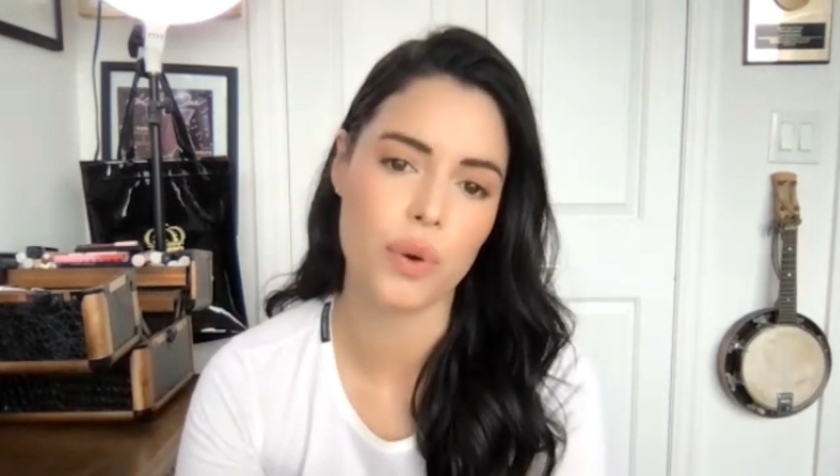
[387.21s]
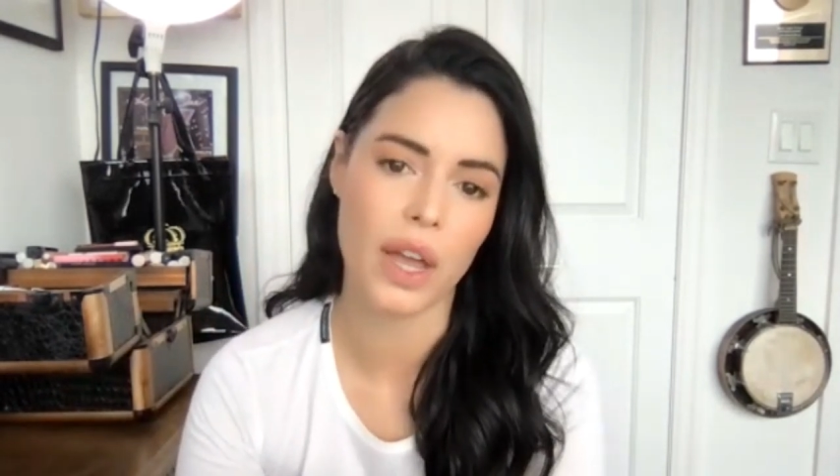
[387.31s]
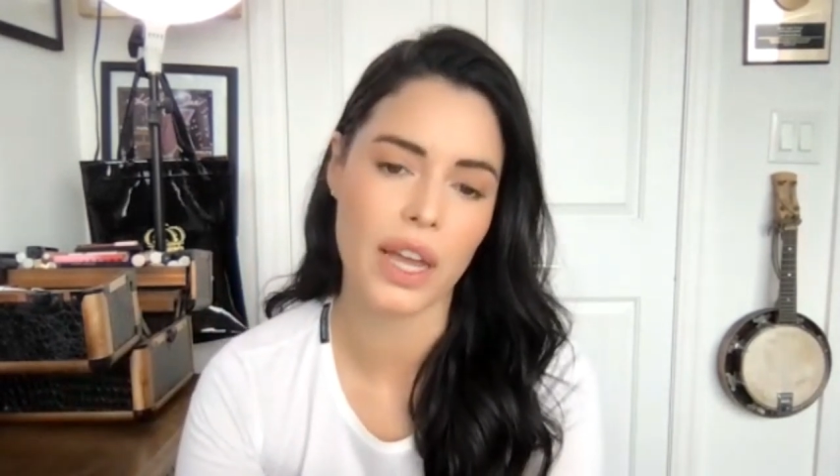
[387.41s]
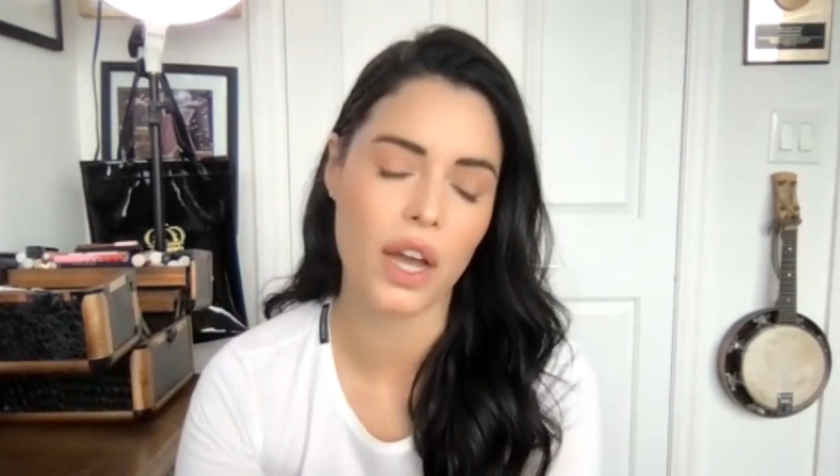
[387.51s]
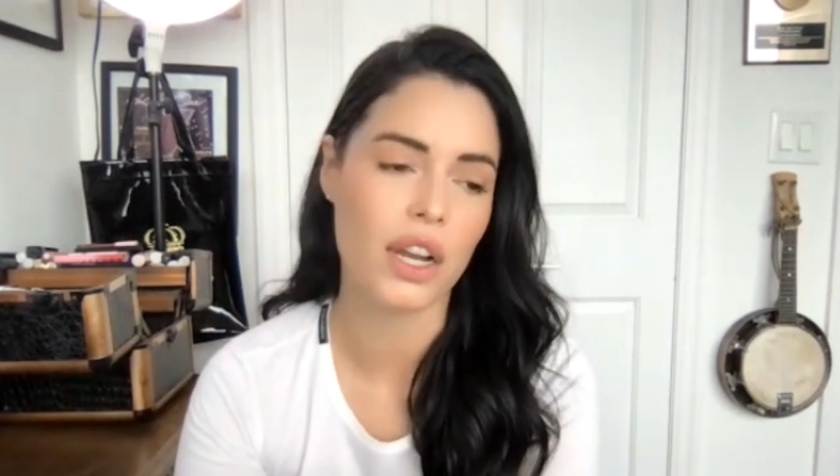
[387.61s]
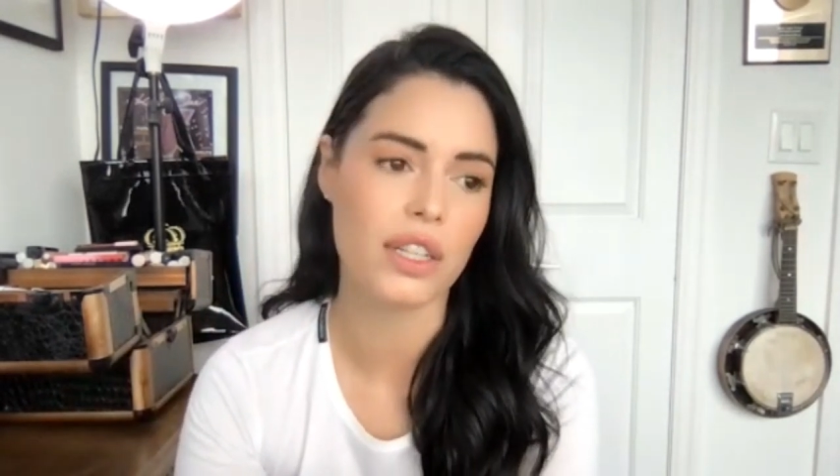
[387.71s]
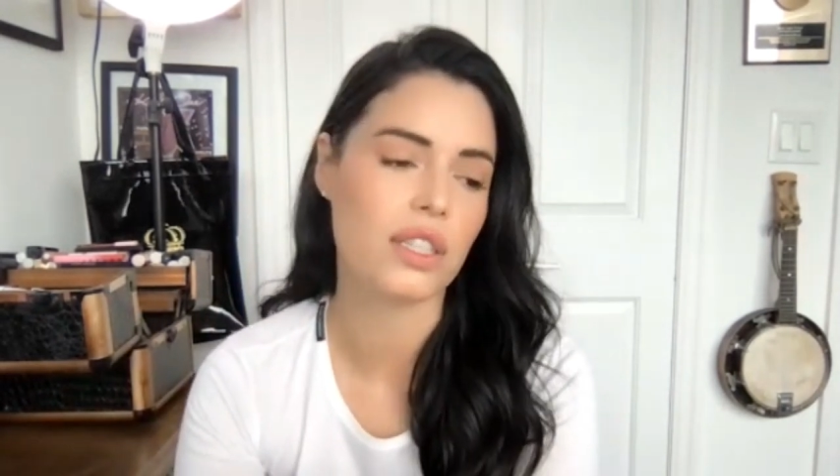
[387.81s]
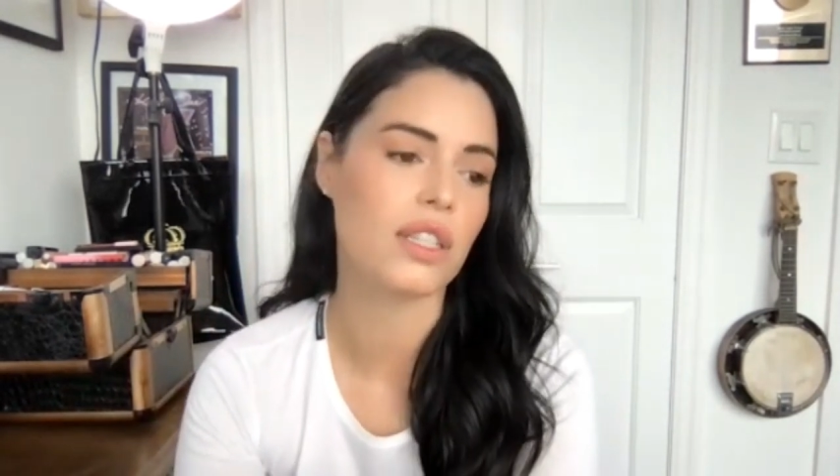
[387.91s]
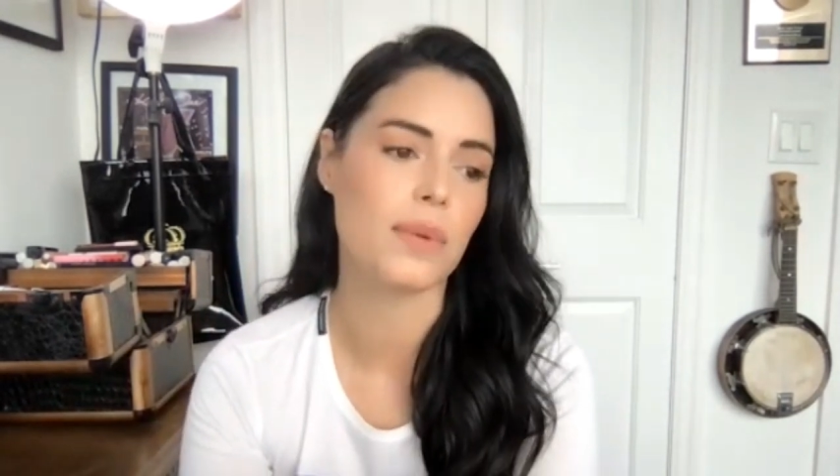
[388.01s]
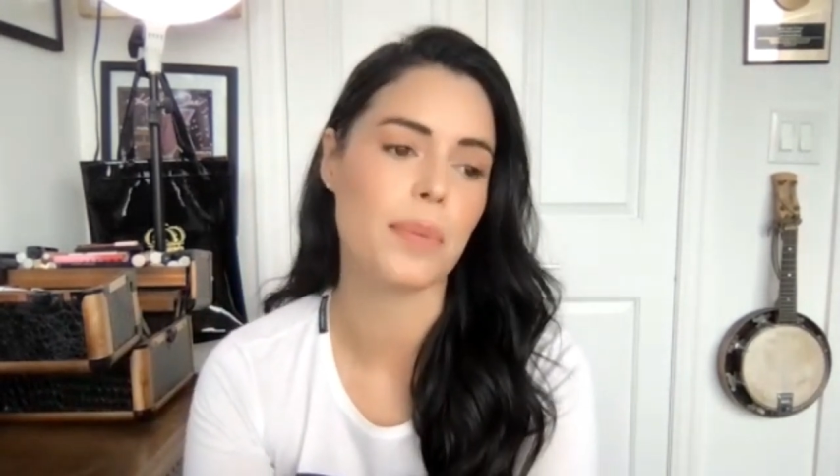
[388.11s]
I got into
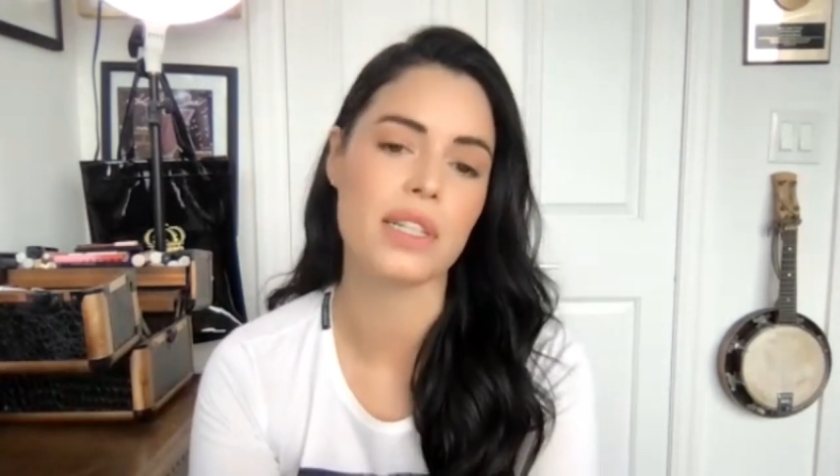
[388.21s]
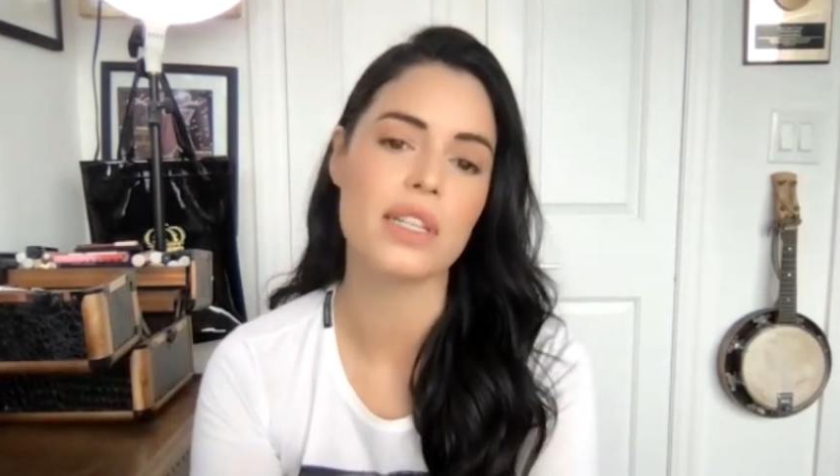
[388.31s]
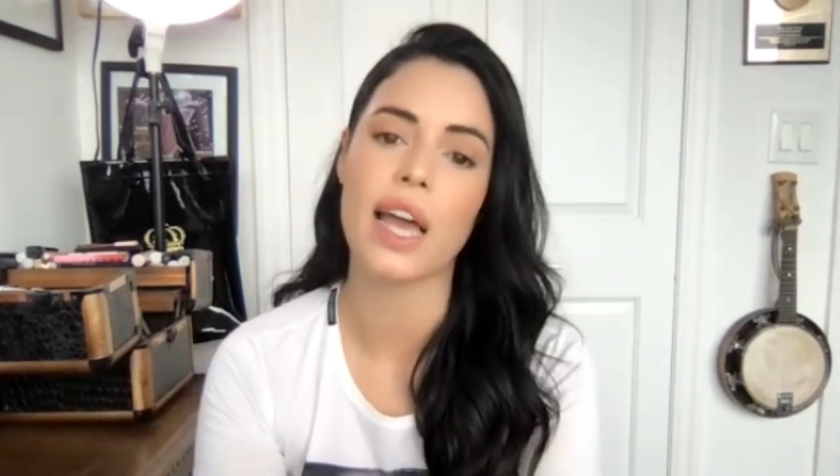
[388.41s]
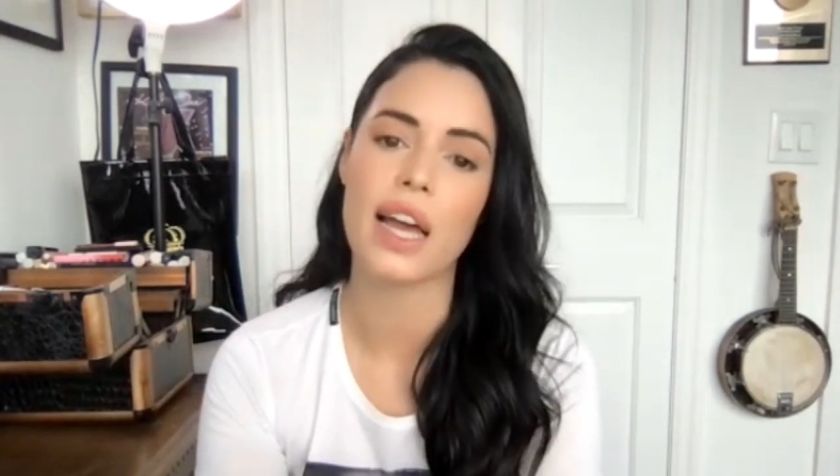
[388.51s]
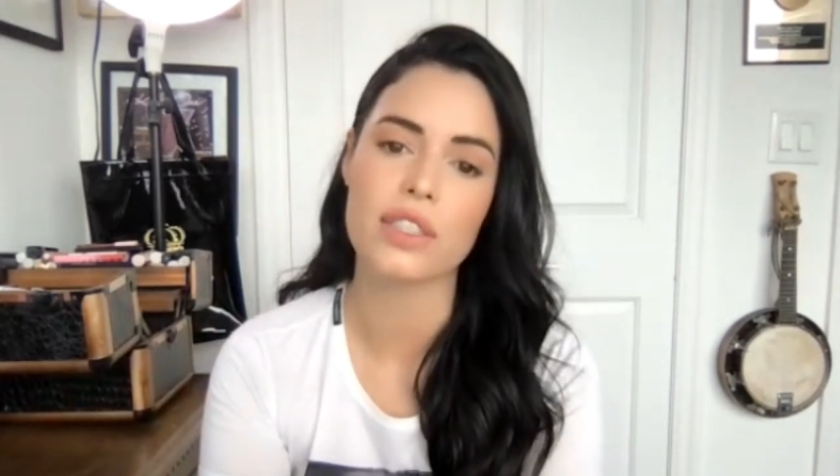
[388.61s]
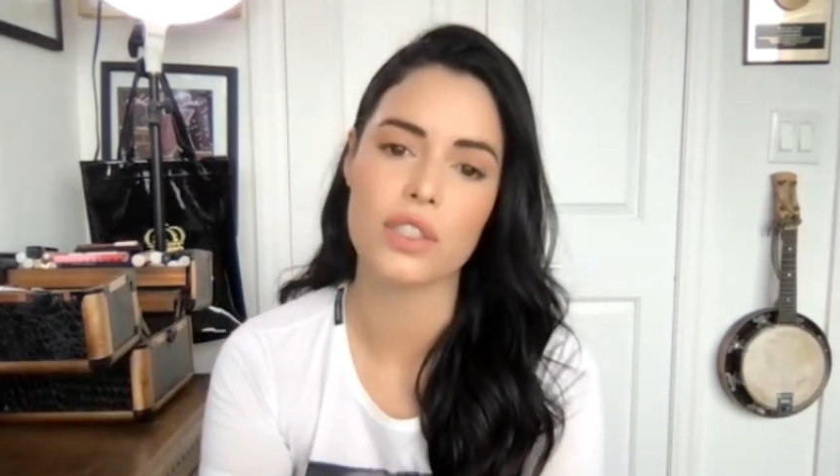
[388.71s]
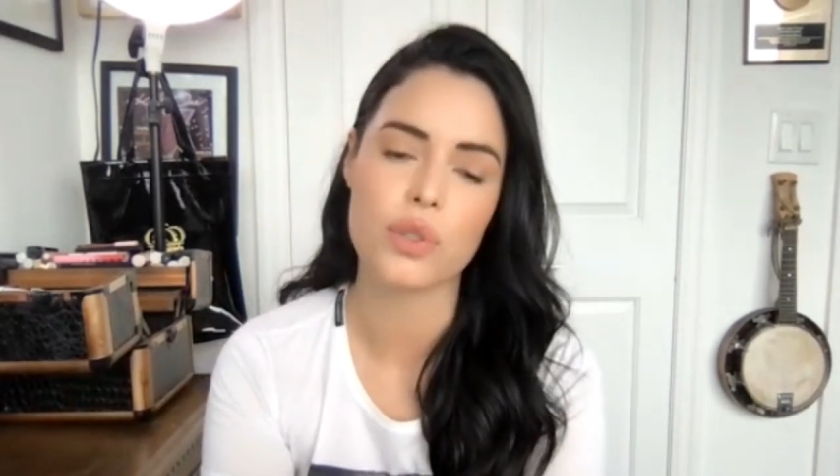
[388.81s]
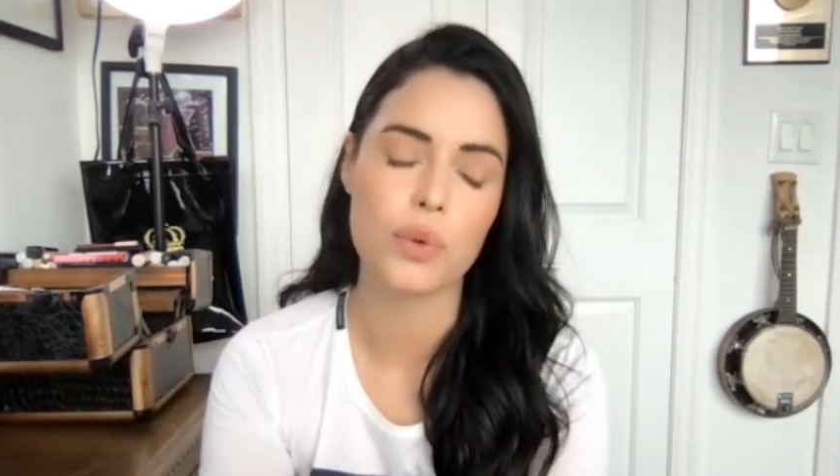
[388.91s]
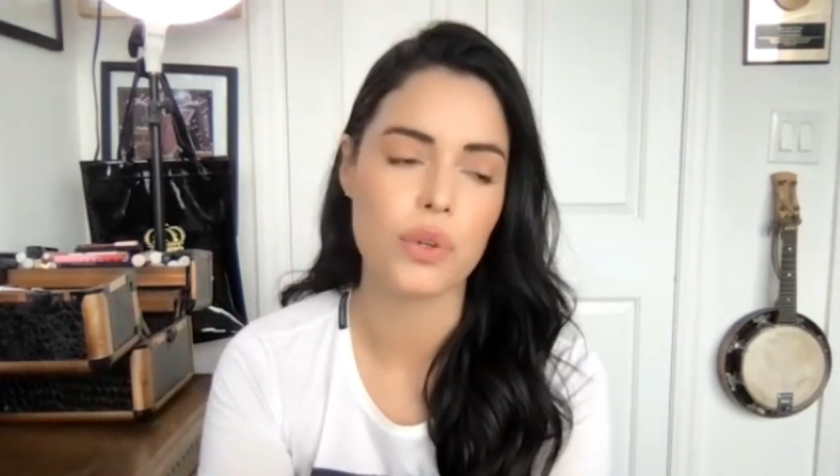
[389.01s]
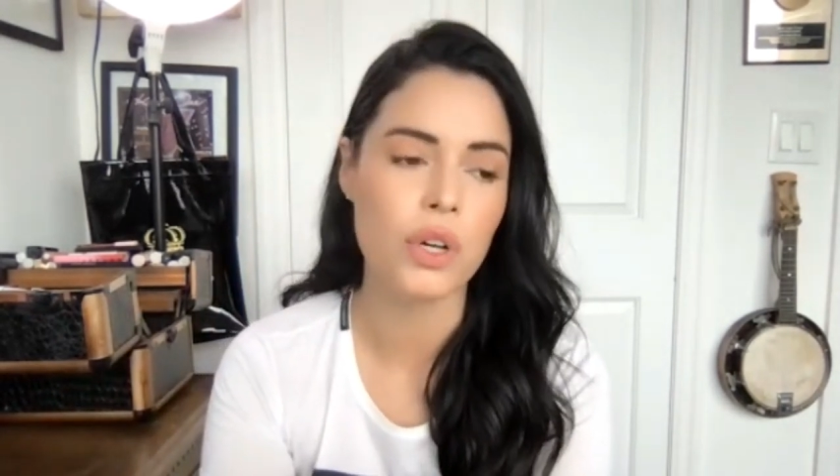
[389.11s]
this amazing acting
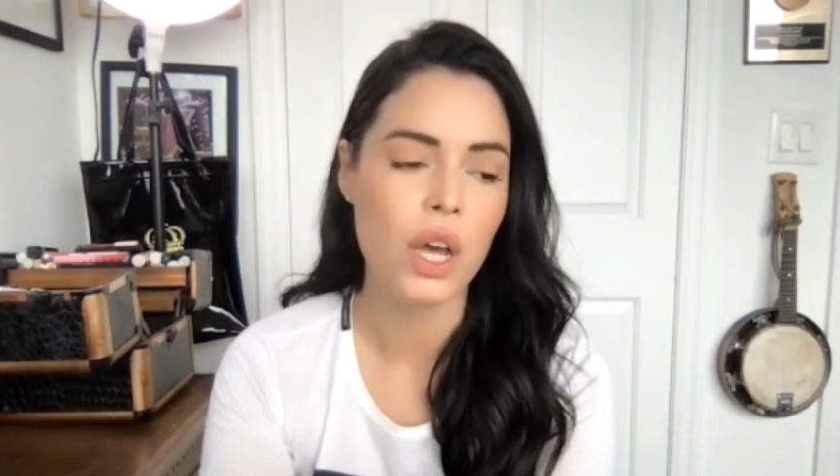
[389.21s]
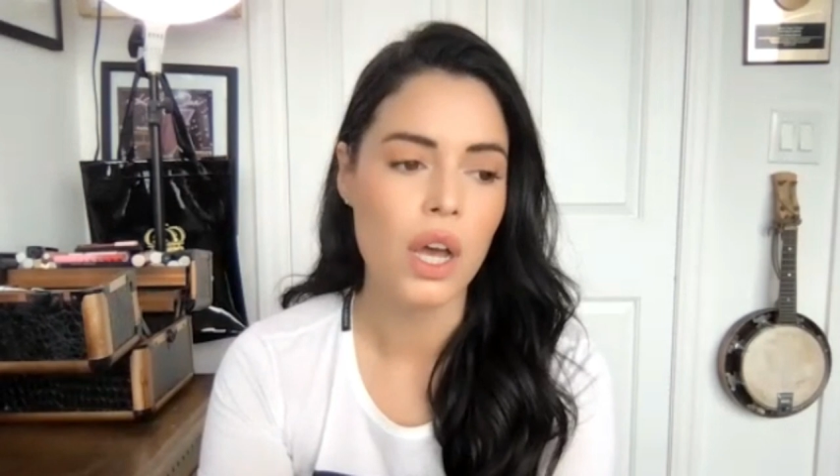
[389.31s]
school.